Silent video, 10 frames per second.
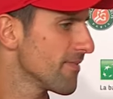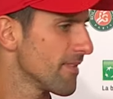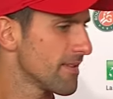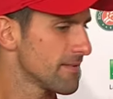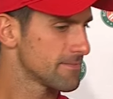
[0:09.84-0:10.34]

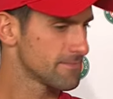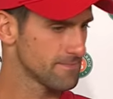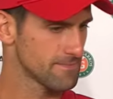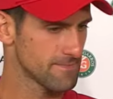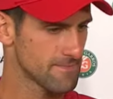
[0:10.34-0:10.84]

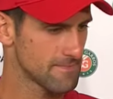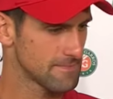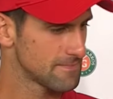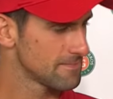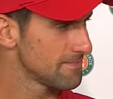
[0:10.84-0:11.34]

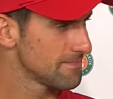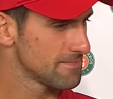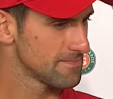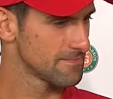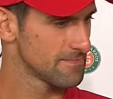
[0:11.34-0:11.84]

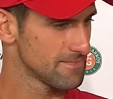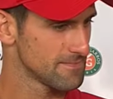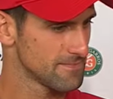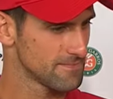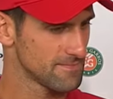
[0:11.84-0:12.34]

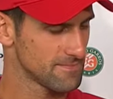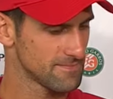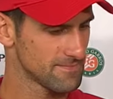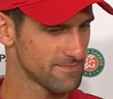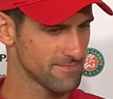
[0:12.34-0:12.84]

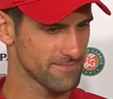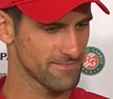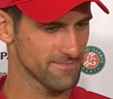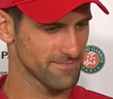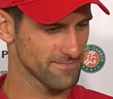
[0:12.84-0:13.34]

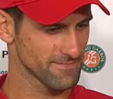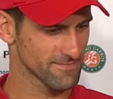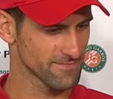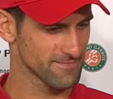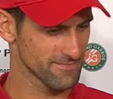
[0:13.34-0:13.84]

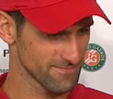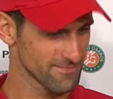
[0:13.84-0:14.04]
No one is speaking in this clip.